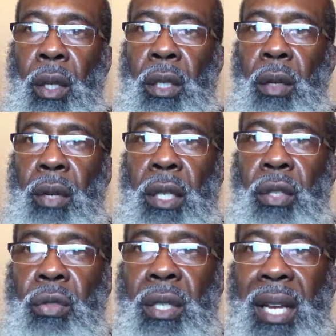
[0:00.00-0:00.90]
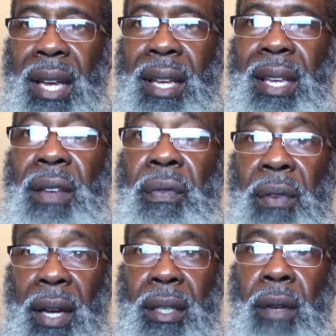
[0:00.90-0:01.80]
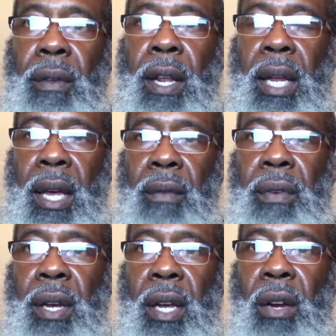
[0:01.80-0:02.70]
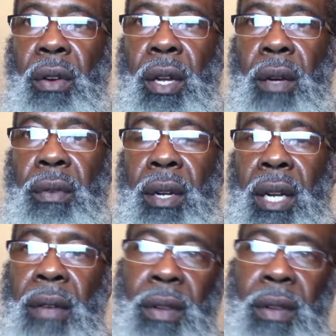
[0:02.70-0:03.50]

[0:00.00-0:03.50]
so that you stay effective in every area of your life.